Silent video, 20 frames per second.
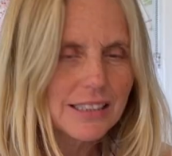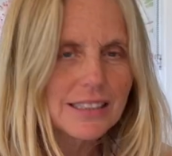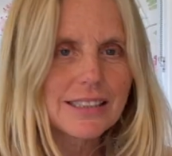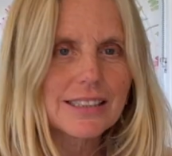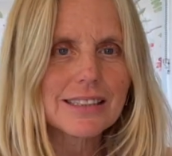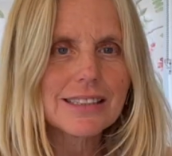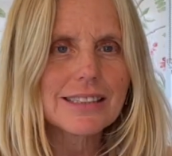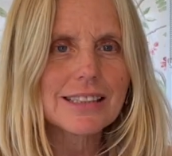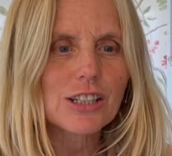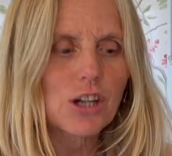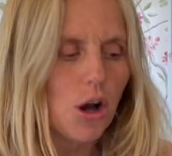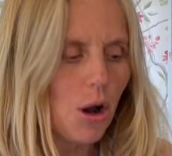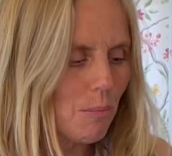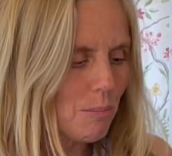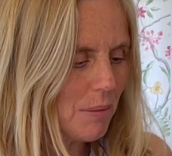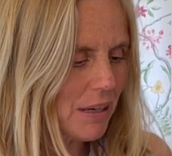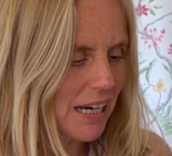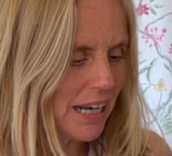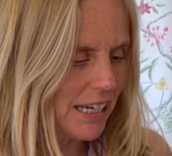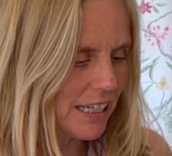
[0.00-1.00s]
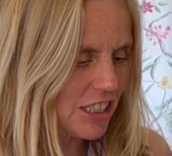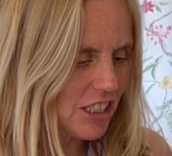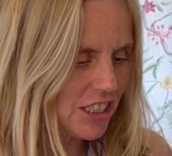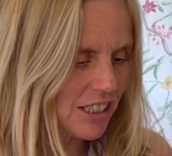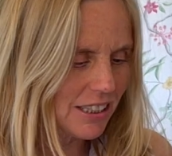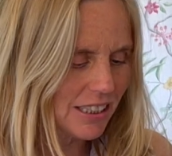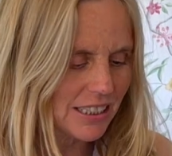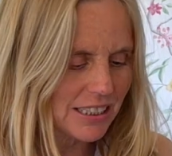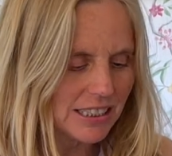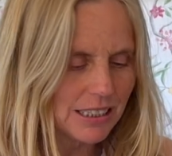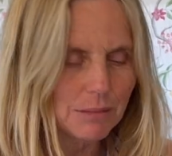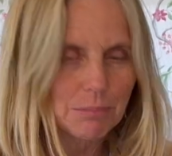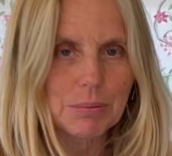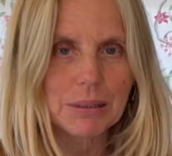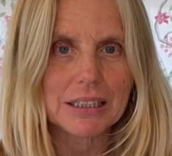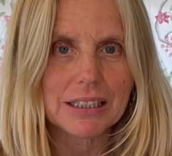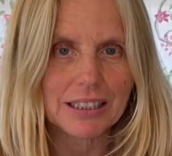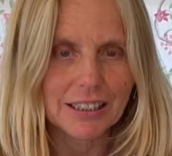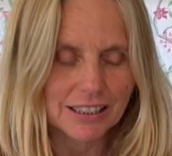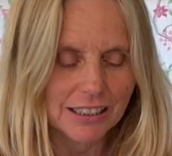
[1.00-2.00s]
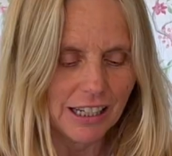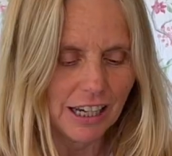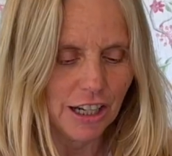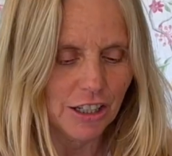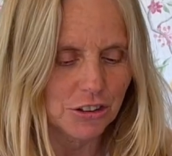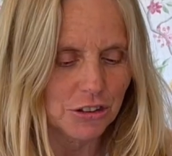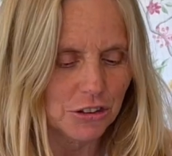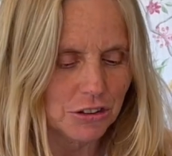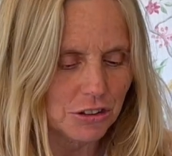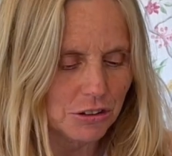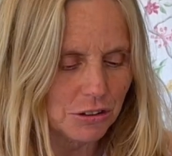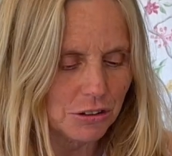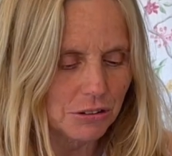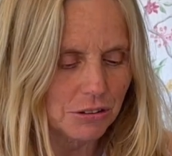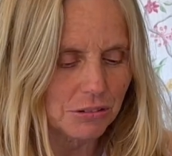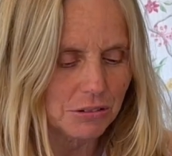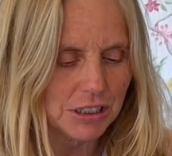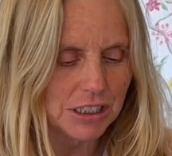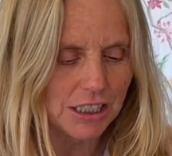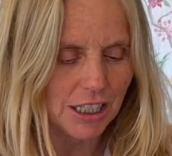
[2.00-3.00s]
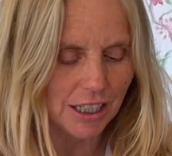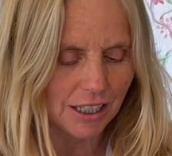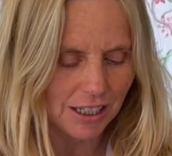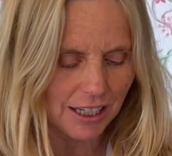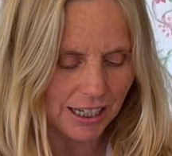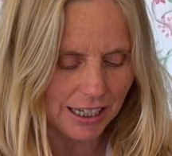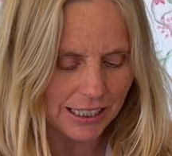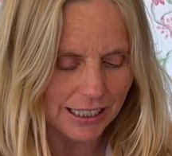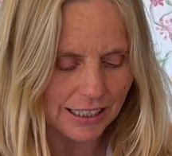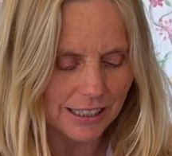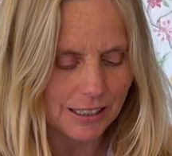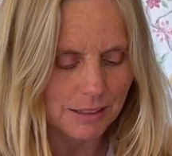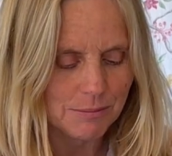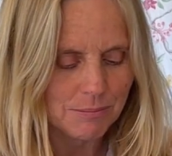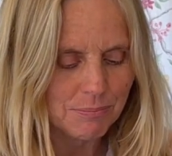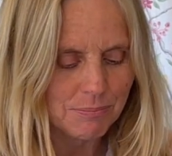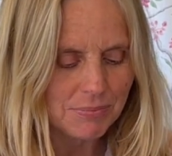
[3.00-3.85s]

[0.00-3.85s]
Just the combination that's a bit unusual, which I like.